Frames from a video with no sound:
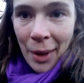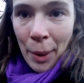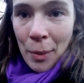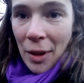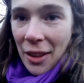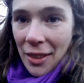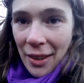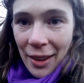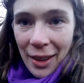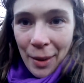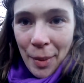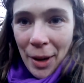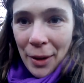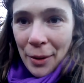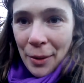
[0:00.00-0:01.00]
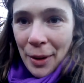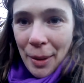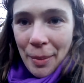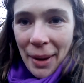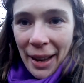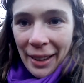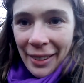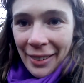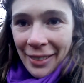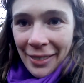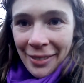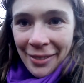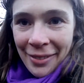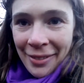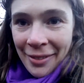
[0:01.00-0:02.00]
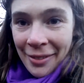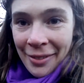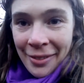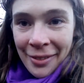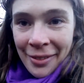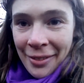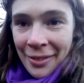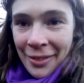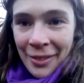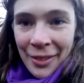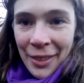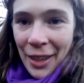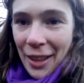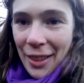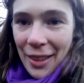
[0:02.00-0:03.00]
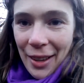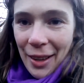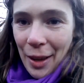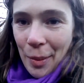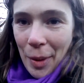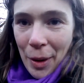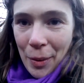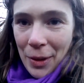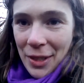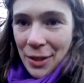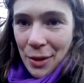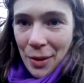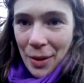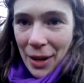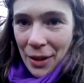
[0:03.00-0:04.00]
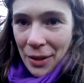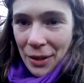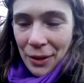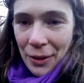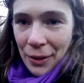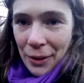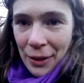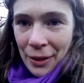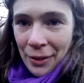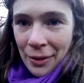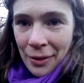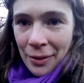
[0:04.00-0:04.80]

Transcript: I'm not thinking about the way back. I'm not thinking about what's around the corner.